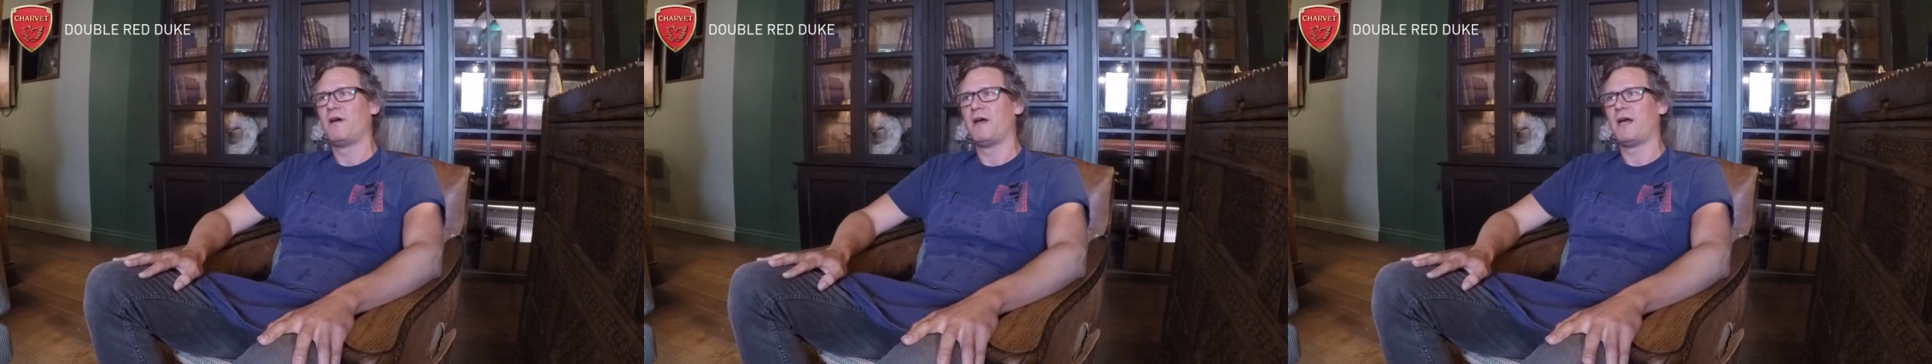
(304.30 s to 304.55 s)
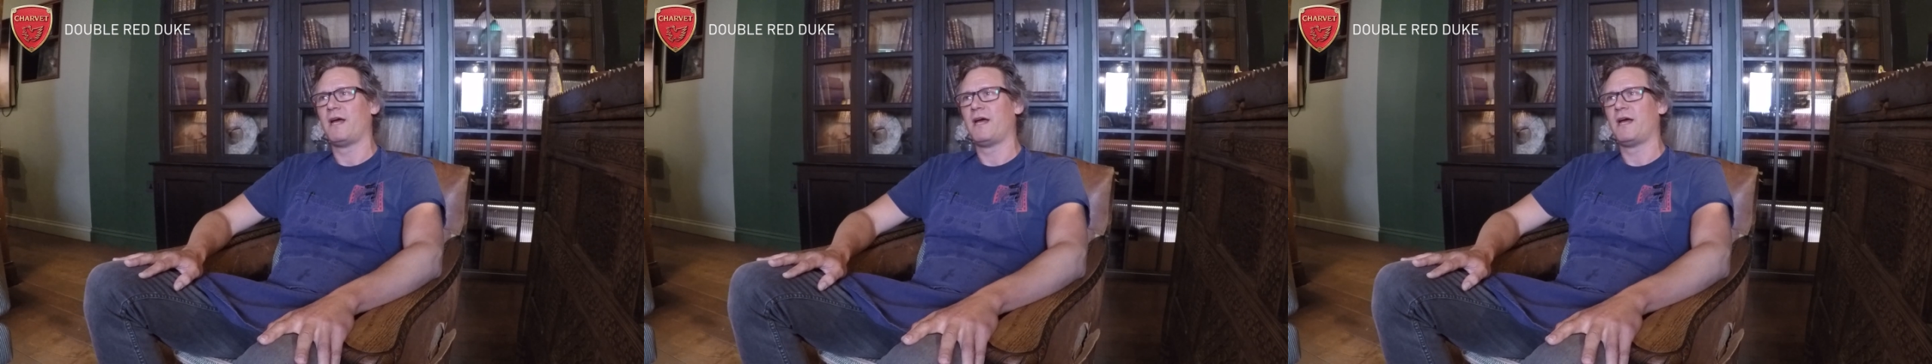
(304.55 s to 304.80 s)

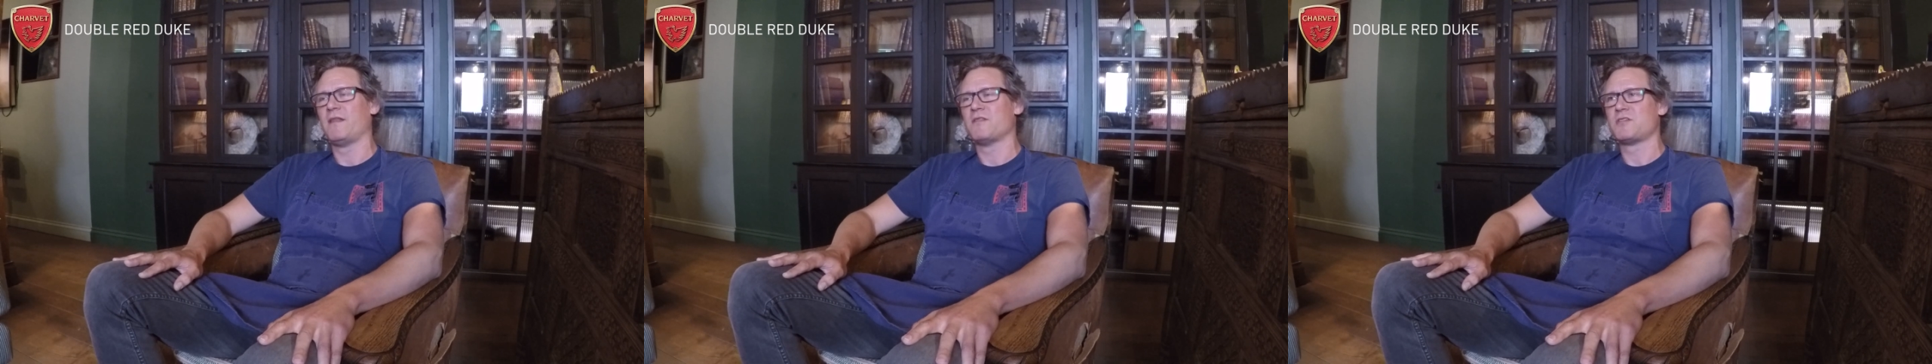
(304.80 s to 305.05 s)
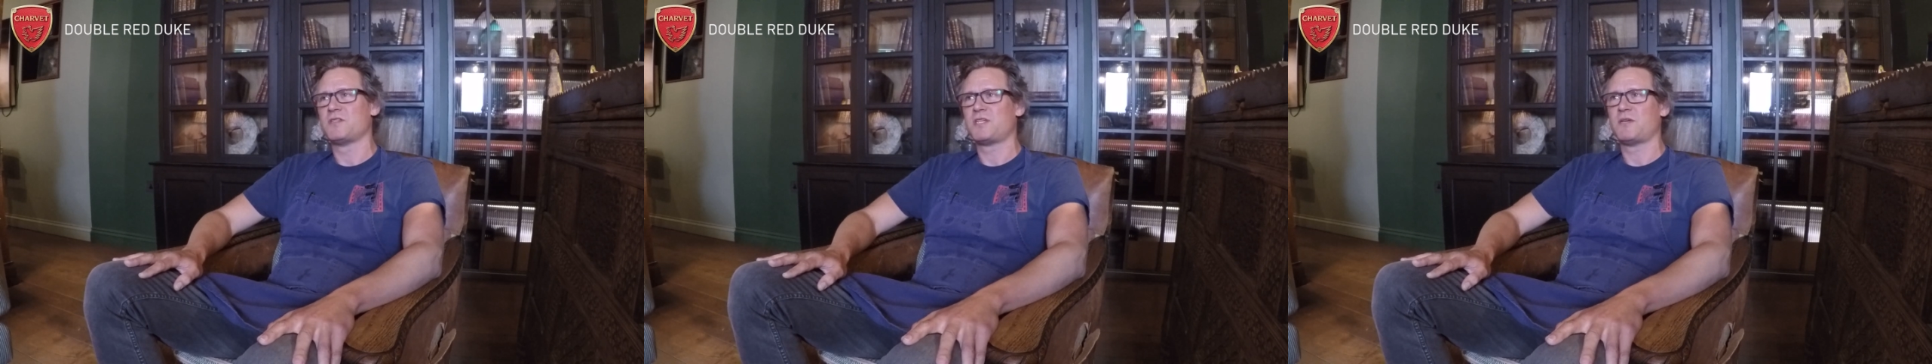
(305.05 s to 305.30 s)
in
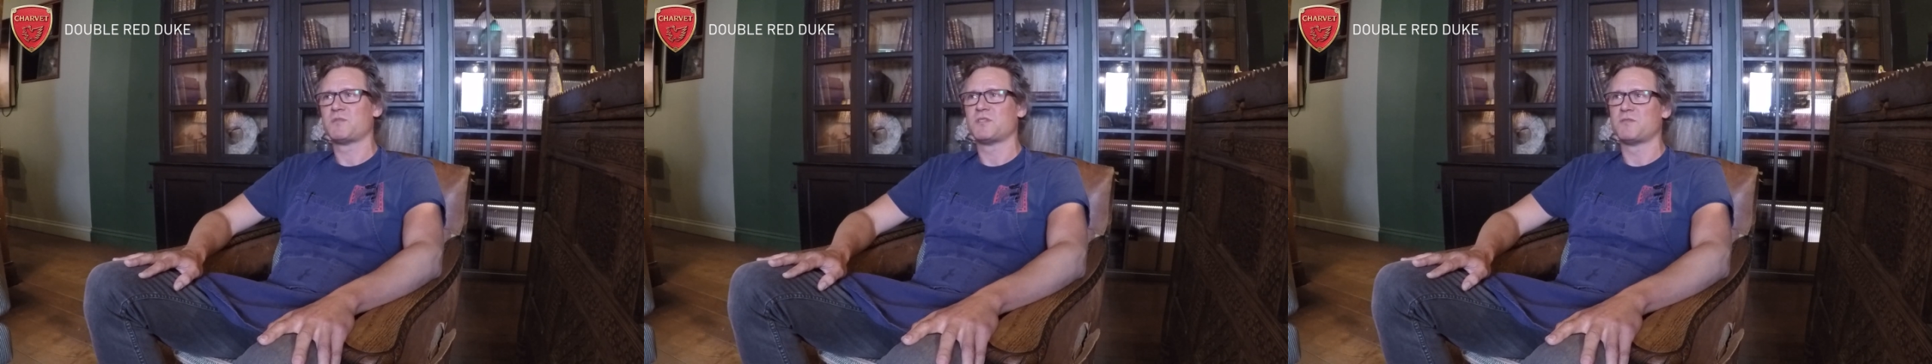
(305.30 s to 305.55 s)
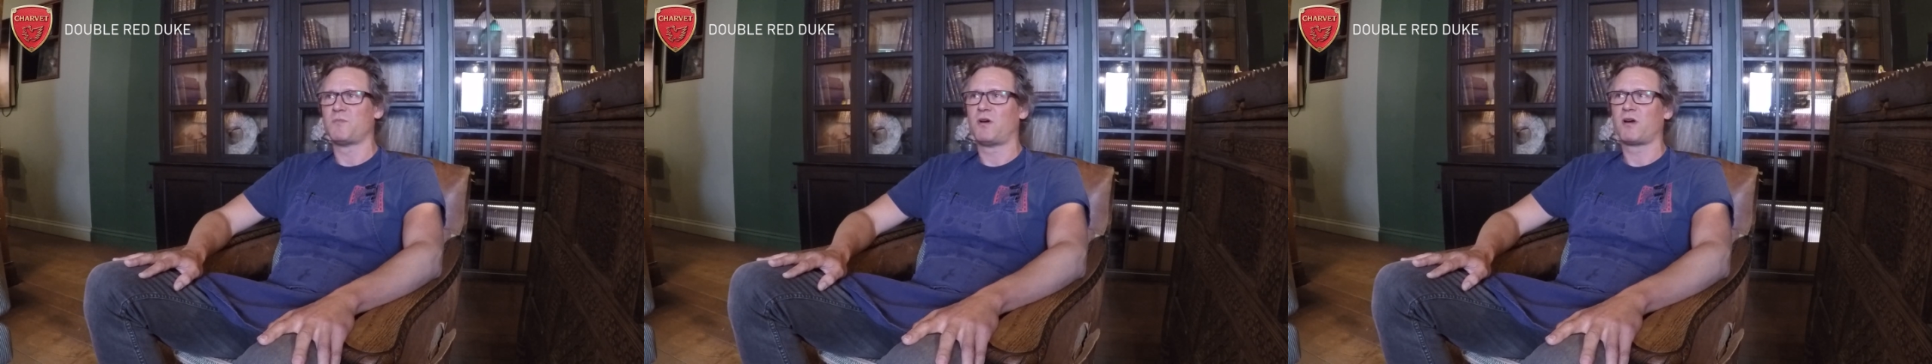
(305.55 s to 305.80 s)
St
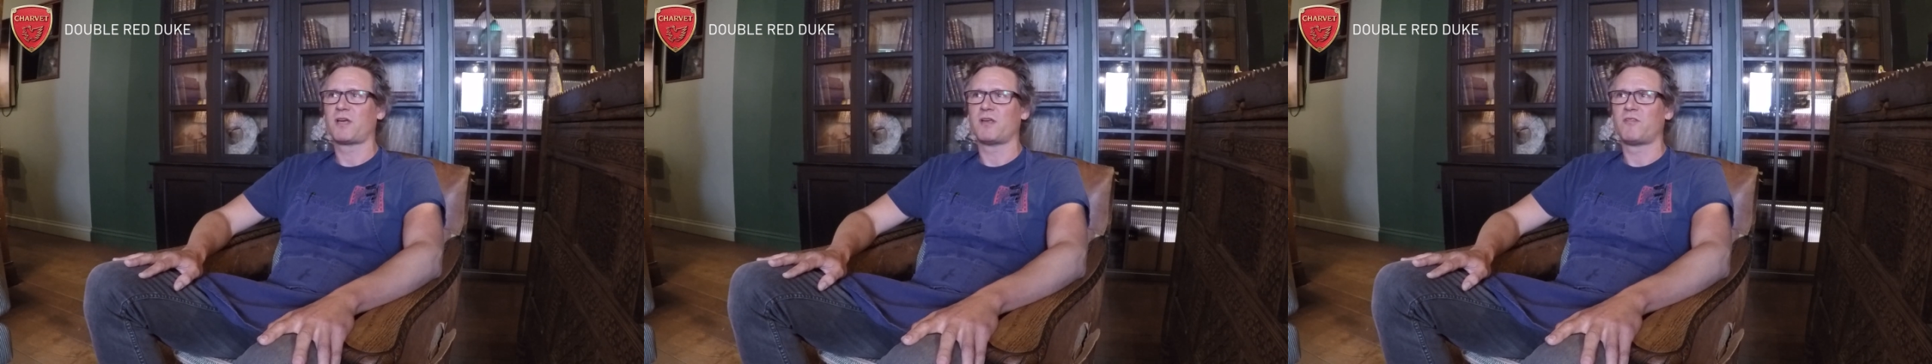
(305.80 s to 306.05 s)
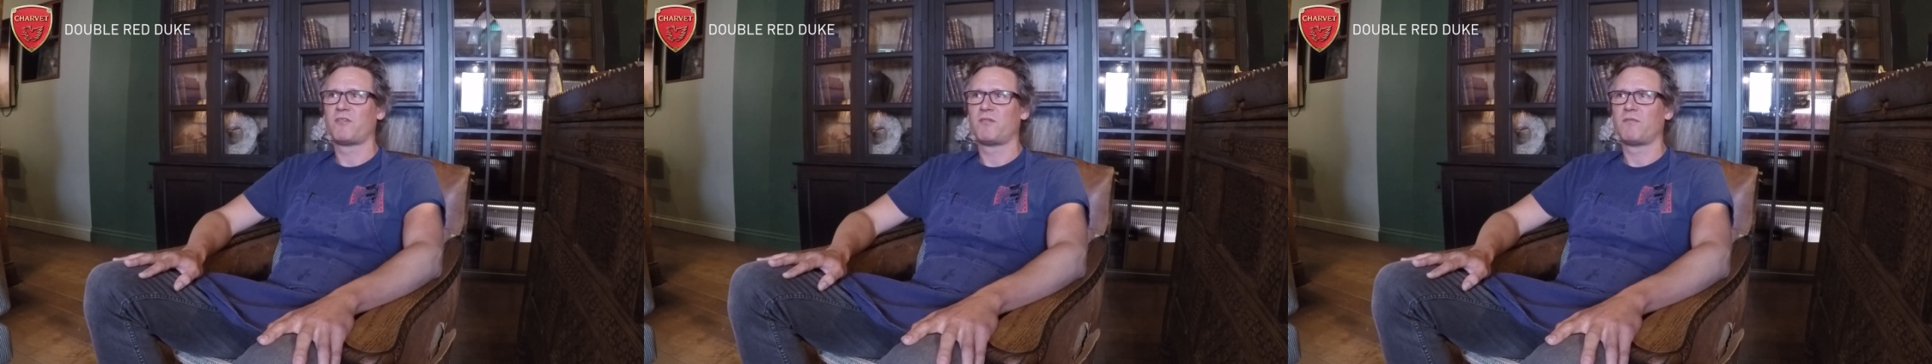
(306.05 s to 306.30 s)
James's
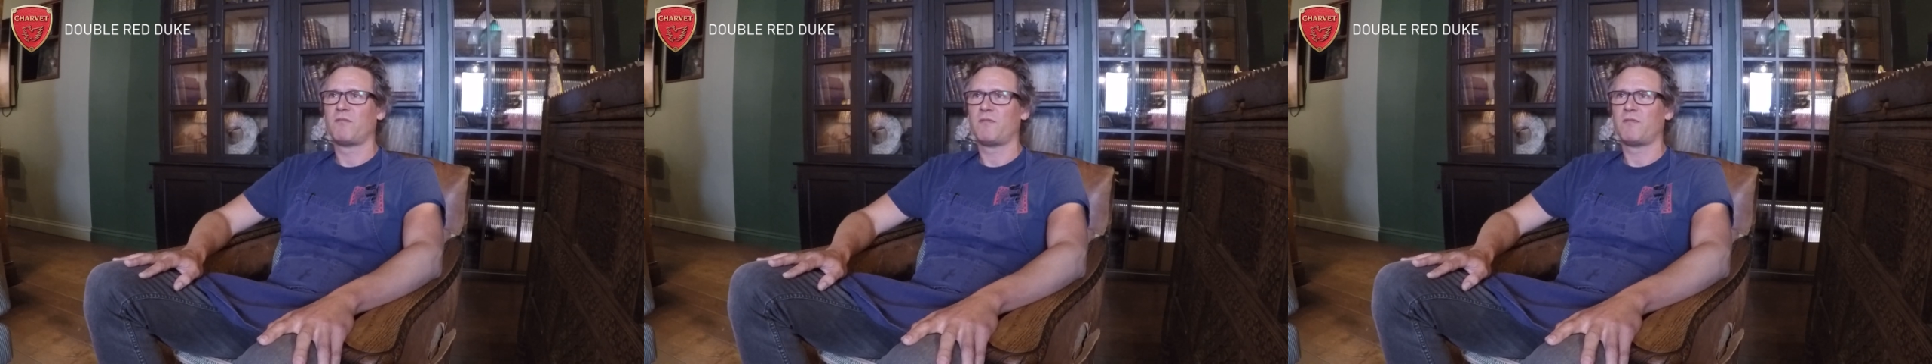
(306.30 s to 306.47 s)
Market.